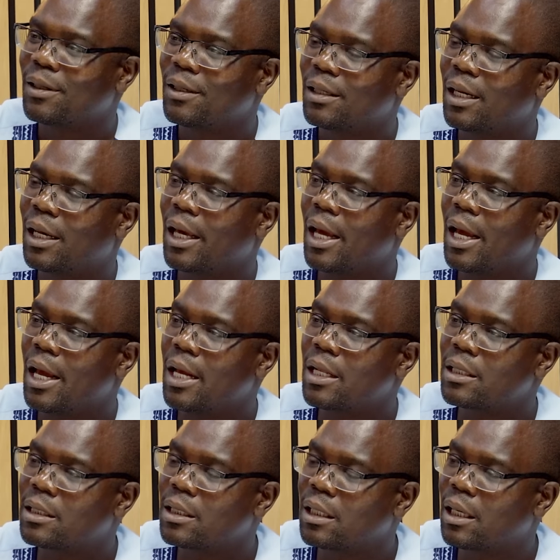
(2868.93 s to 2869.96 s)
The
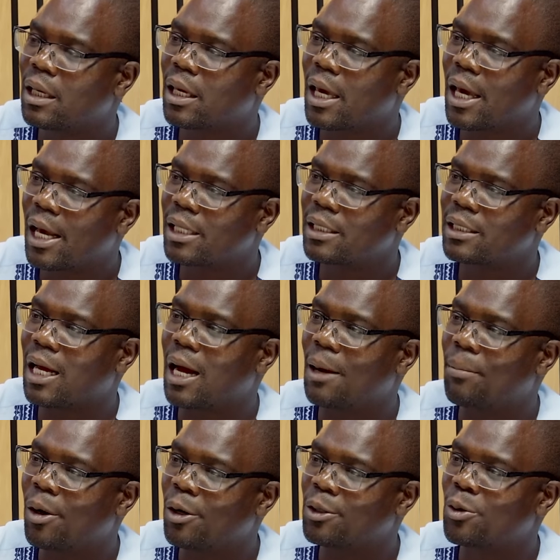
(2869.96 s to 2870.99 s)
ANC cares
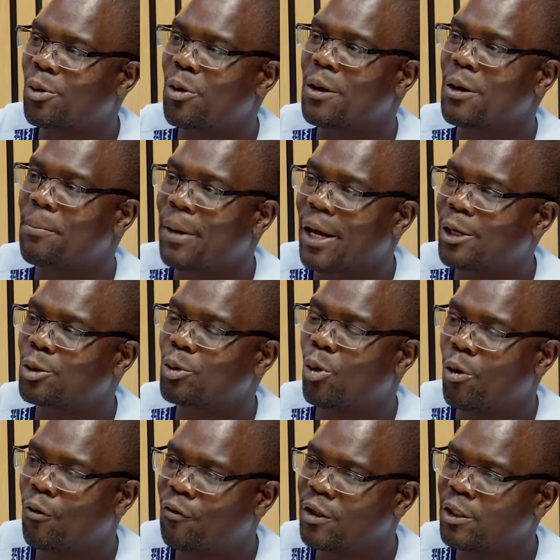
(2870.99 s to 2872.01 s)
about going back to
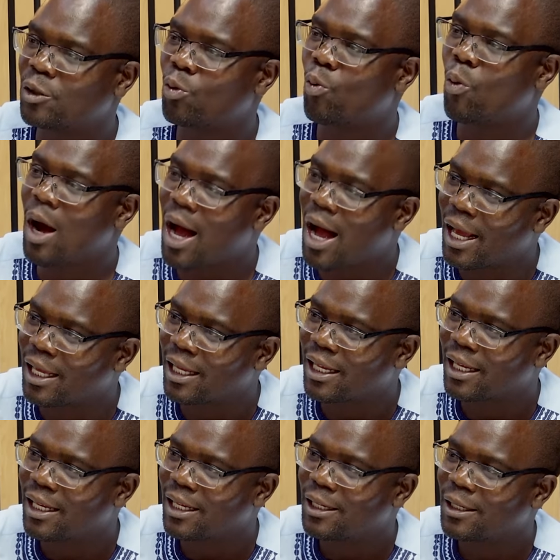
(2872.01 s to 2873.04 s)
office. Why?
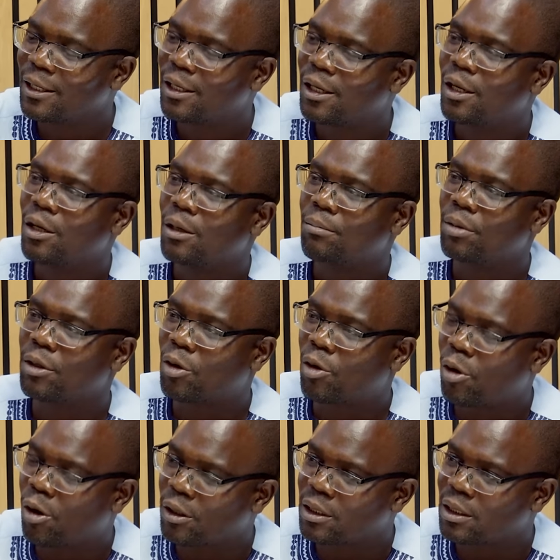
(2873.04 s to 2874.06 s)

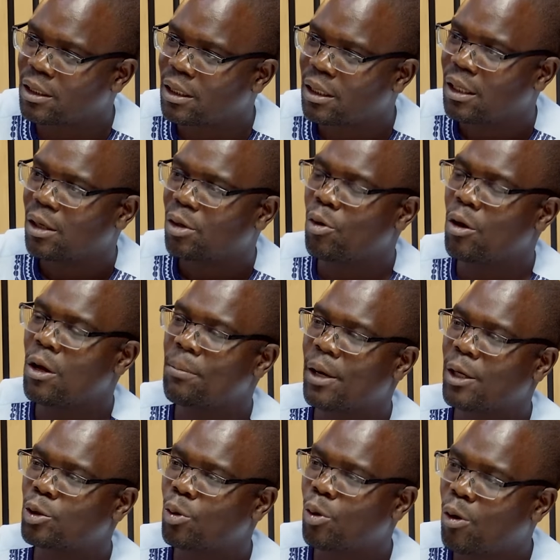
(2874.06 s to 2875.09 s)
Because going
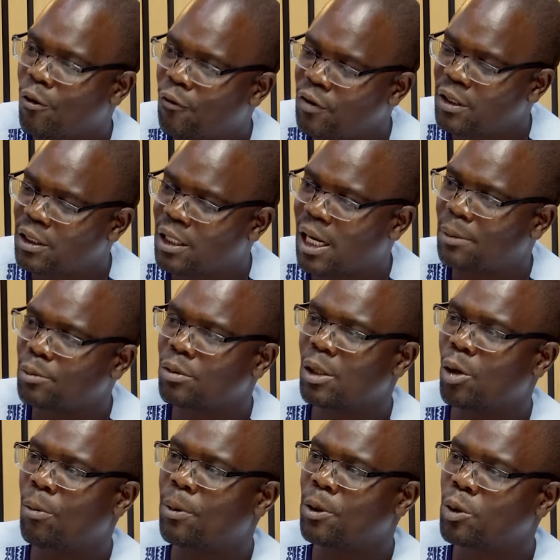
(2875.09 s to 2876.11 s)
back to office comes with
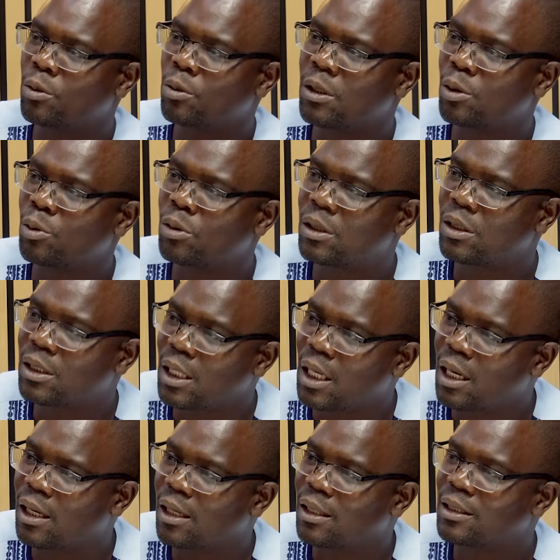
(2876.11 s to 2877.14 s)
the opportunity to
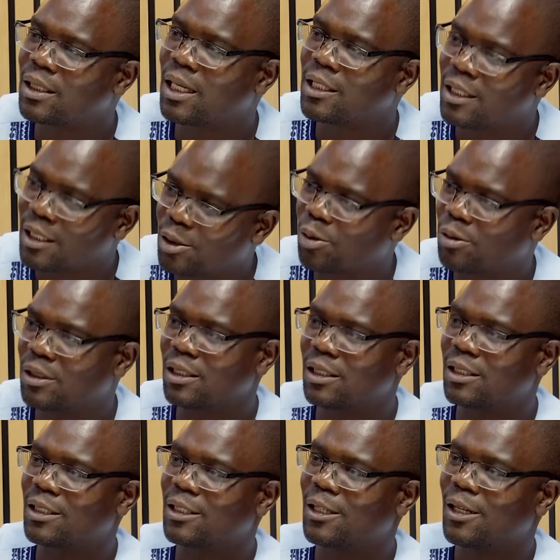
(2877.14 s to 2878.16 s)
steal state
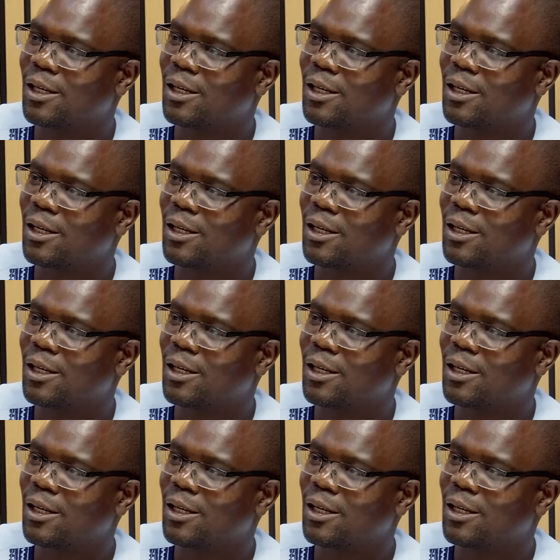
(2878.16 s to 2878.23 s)
resources.